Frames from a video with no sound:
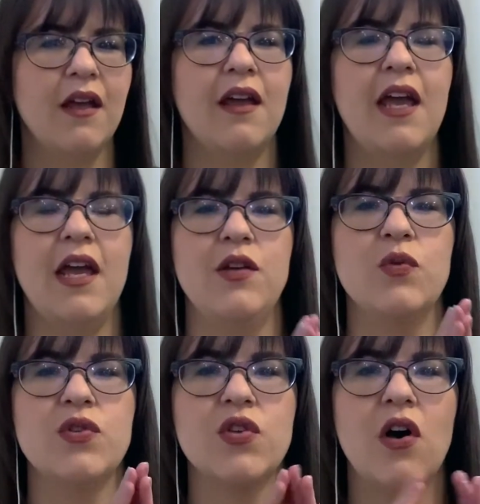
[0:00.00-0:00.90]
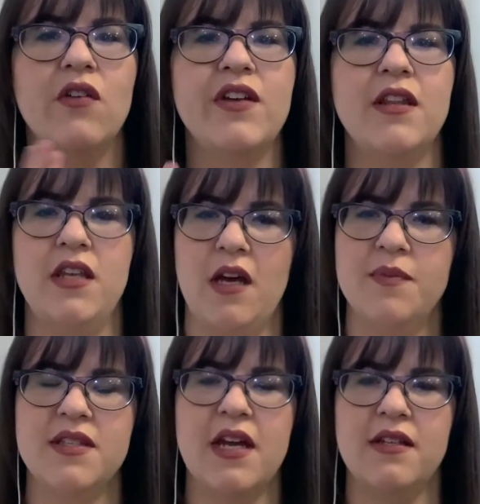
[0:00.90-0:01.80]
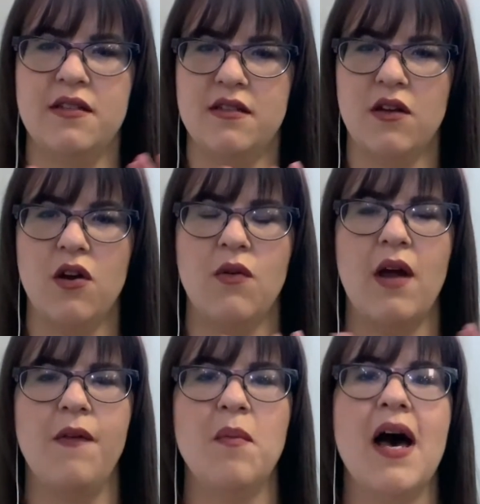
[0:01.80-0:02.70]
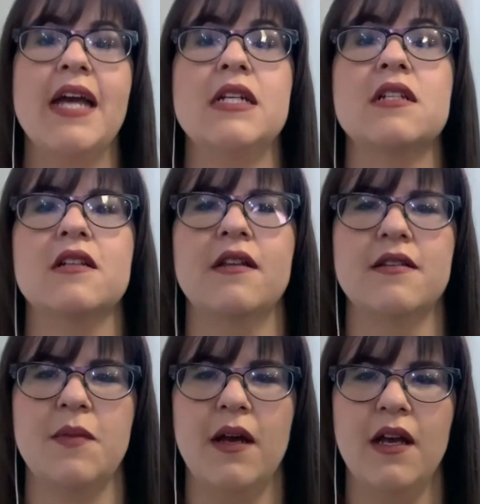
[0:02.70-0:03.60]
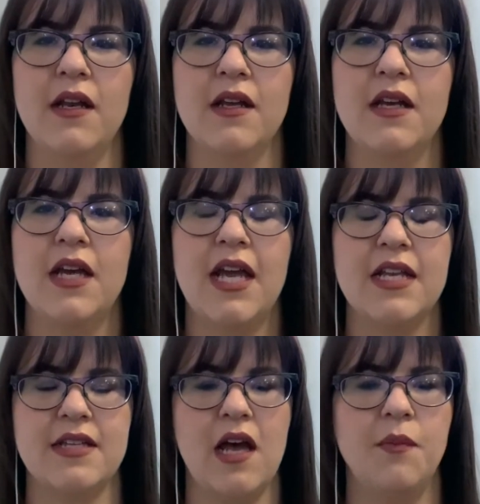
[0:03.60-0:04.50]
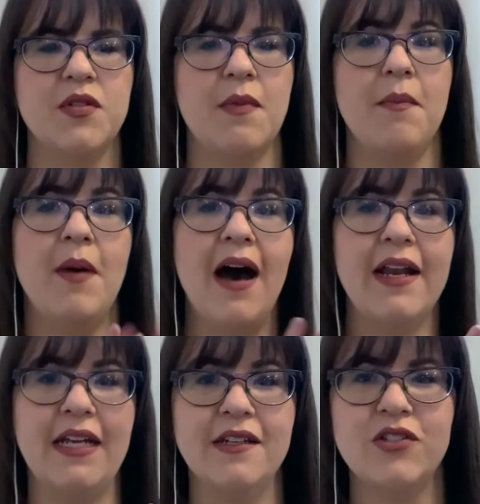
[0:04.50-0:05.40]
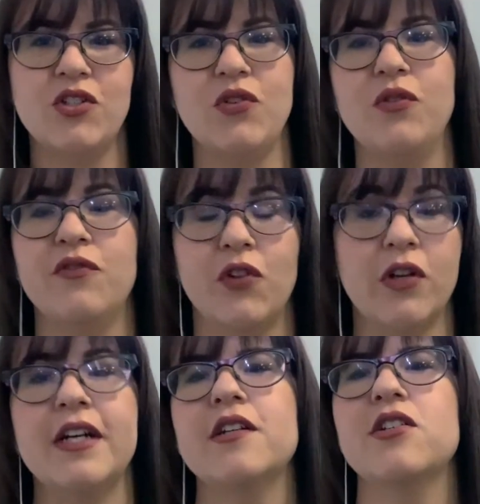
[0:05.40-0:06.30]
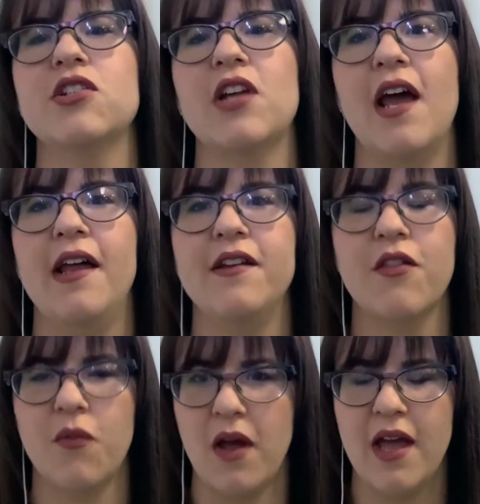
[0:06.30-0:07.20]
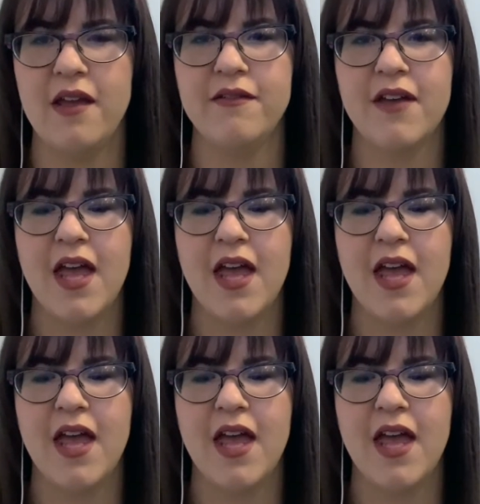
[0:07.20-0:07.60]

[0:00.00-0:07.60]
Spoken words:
and resolving the upsets around the mind and the spirit, has helped my body to flourish and thrive.